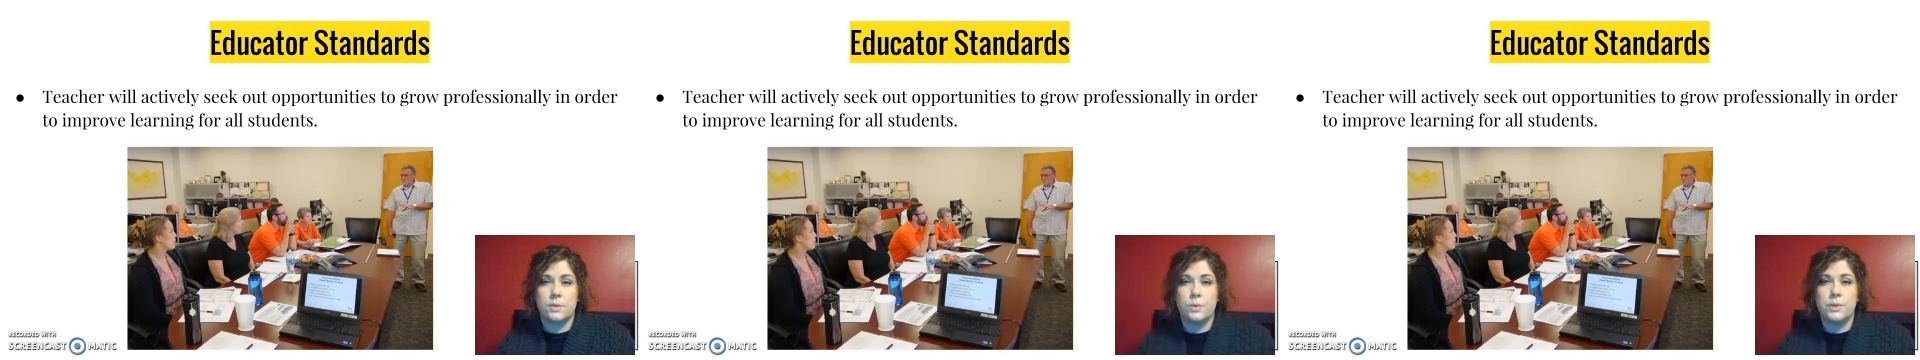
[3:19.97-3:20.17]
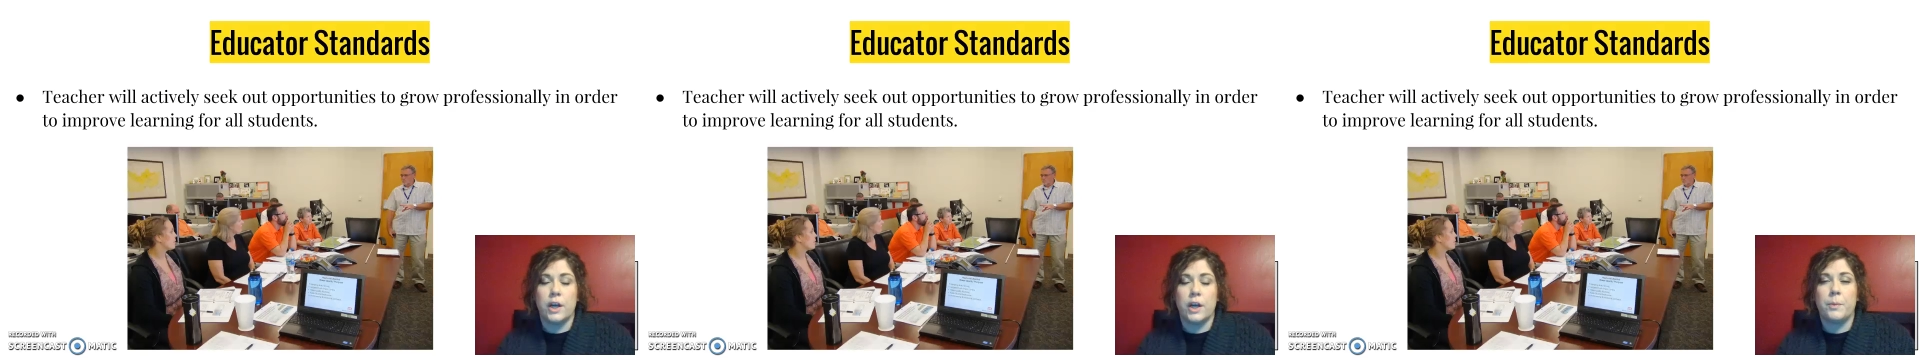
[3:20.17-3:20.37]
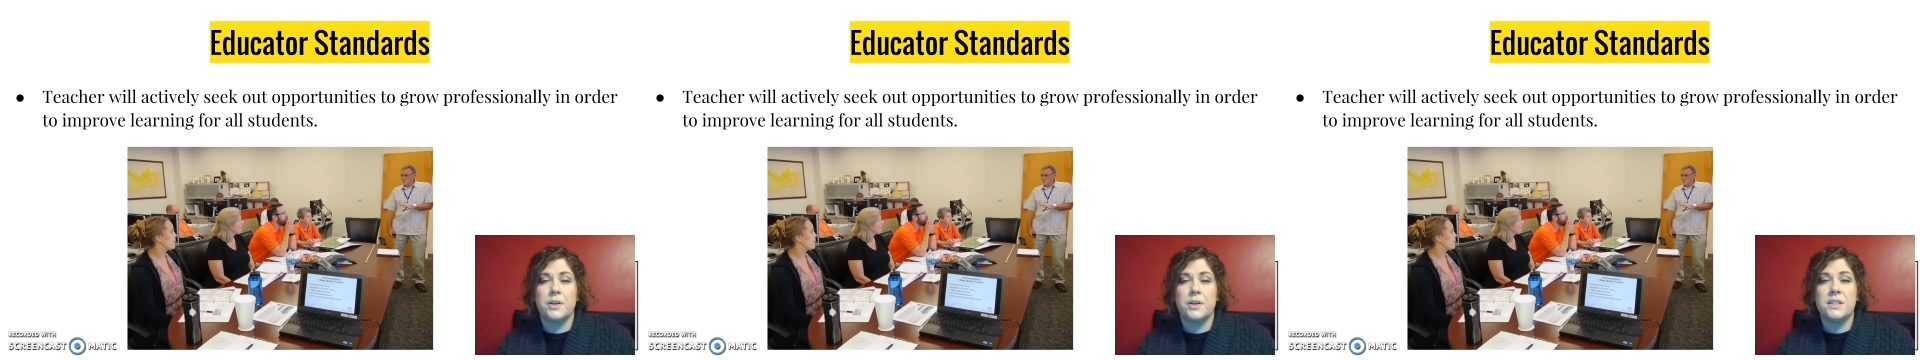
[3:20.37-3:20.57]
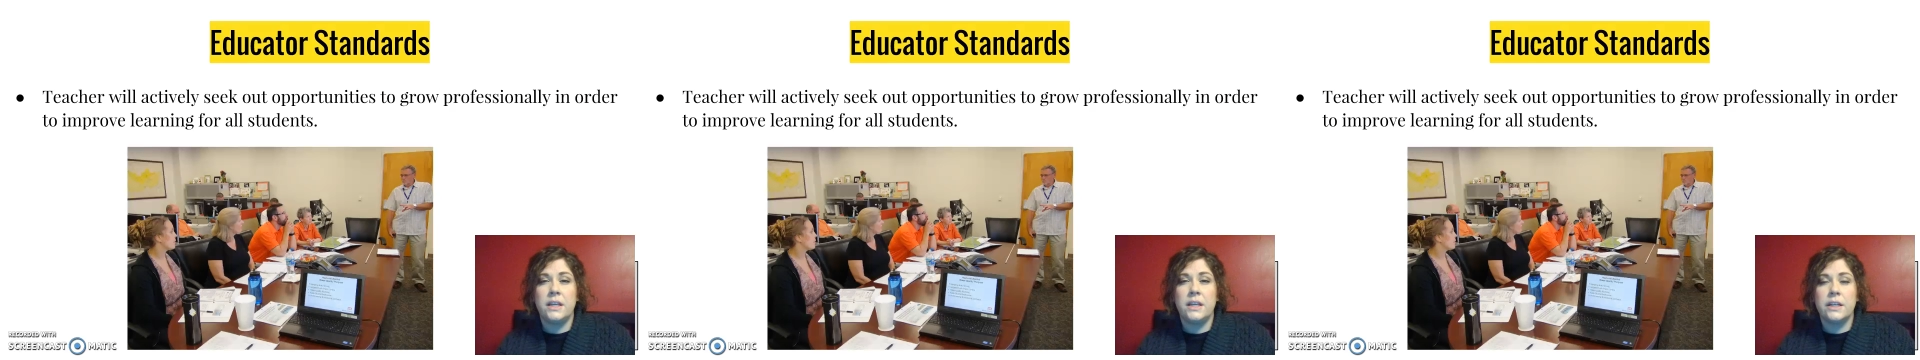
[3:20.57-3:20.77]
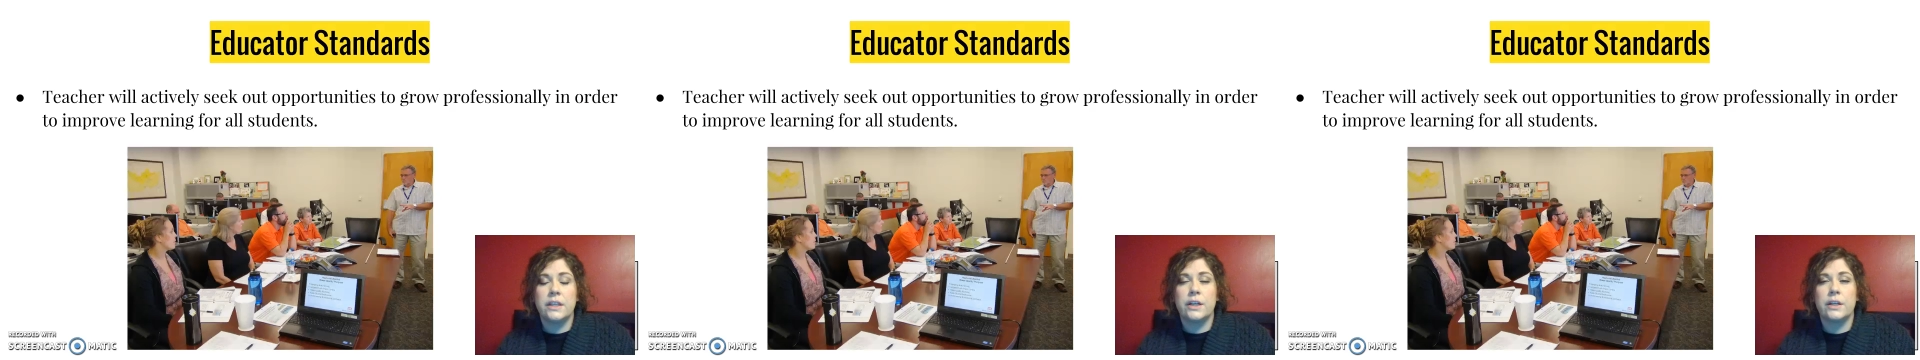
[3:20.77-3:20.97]
school year,
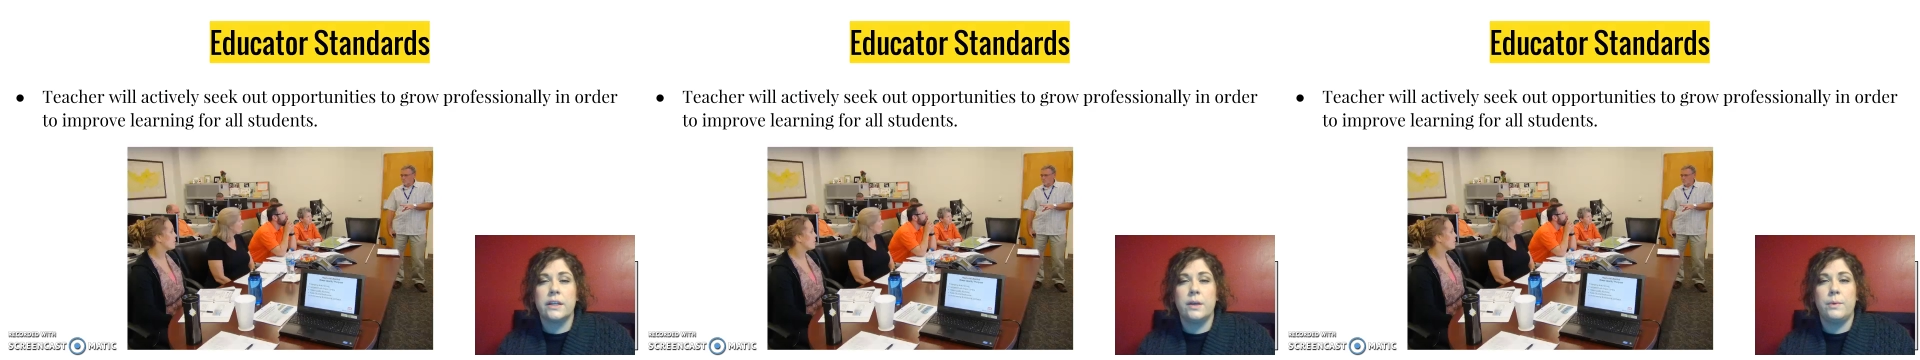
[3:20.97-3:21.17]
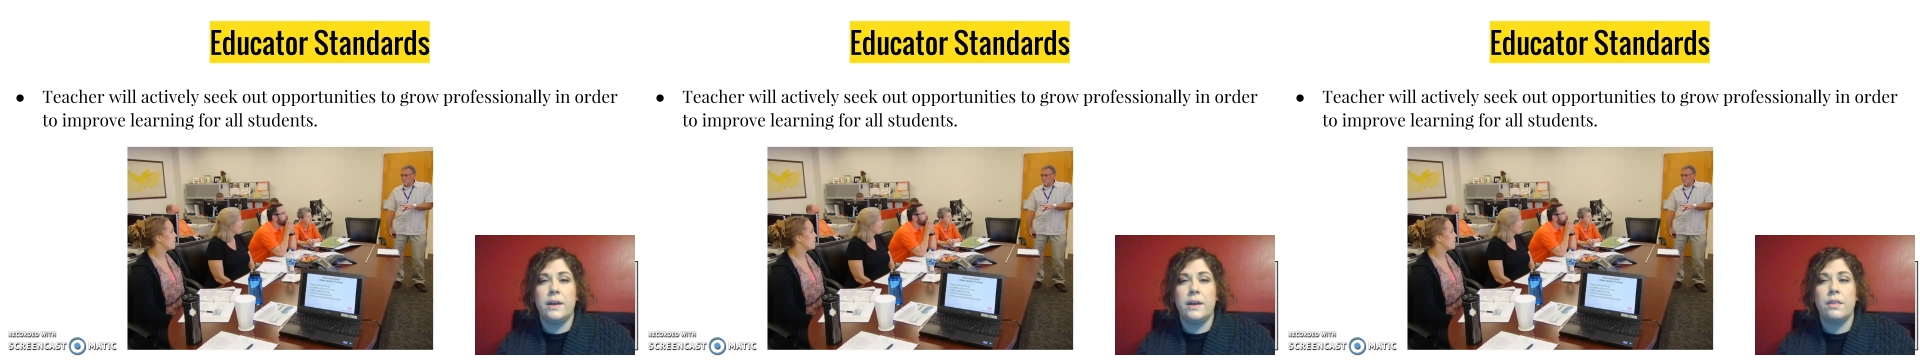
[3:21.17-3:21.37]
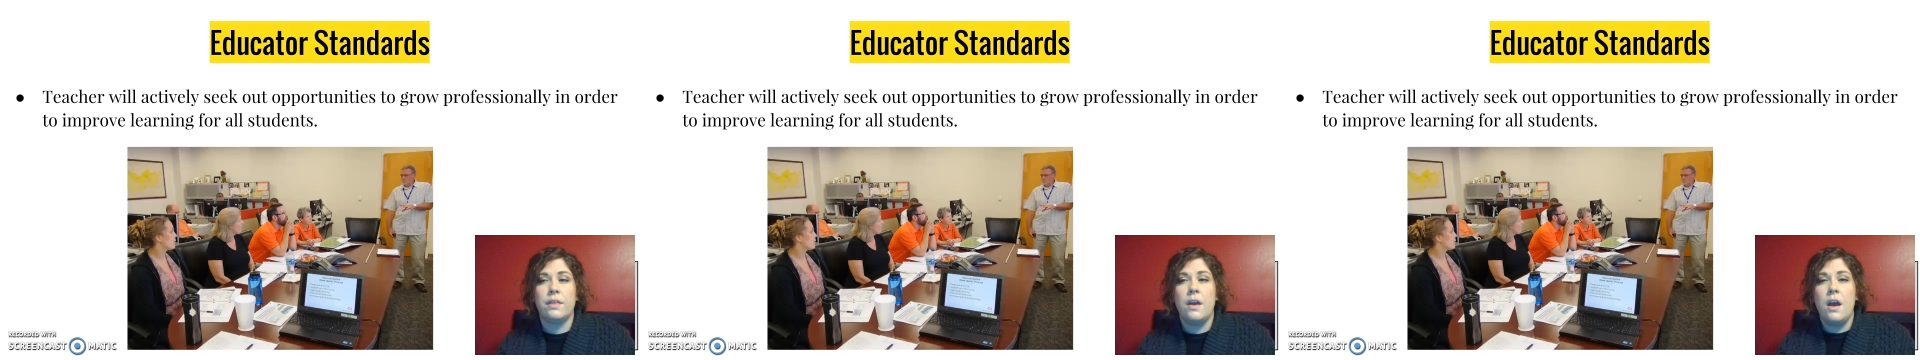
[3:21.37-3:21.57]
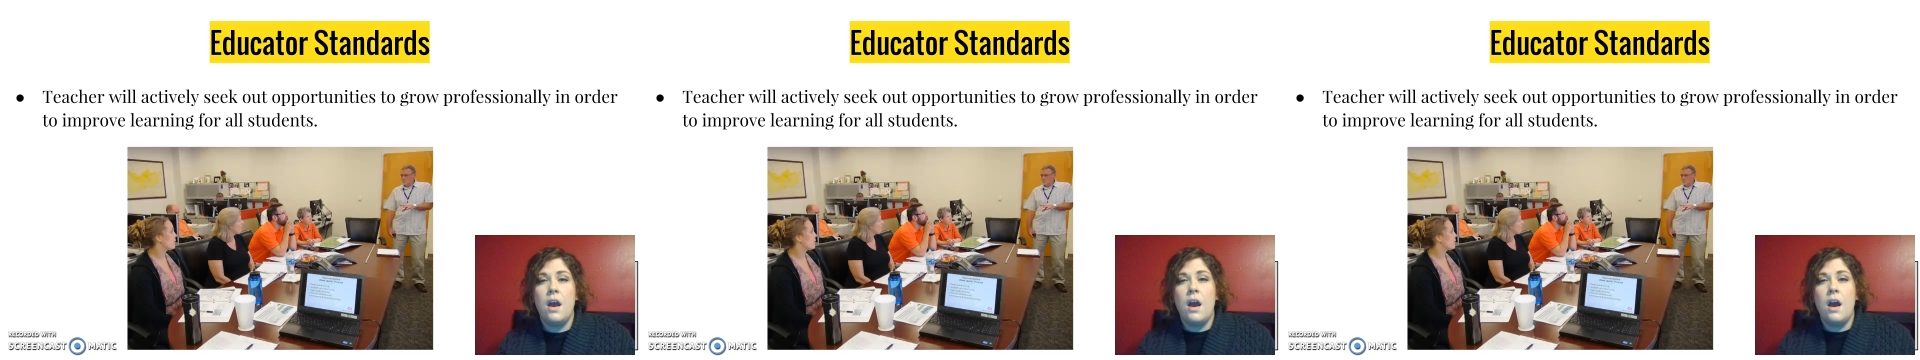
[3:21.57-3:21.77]
particularly with